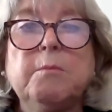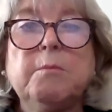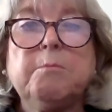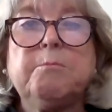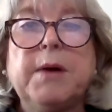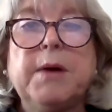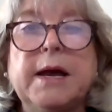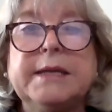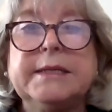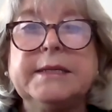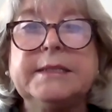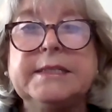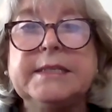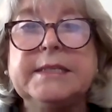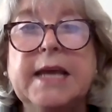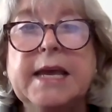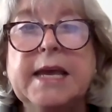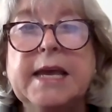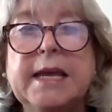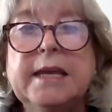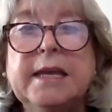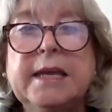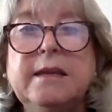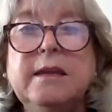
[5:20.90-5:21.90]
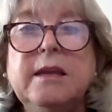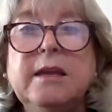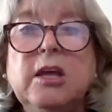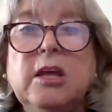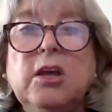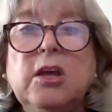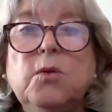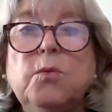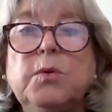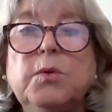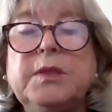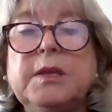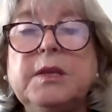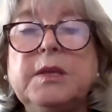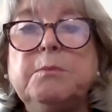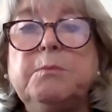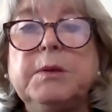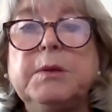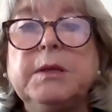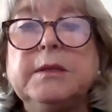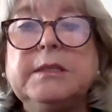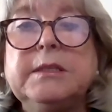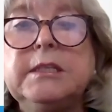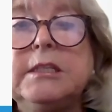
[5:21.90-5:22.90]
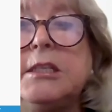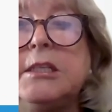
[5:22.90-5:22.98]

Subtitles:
by day, with the ability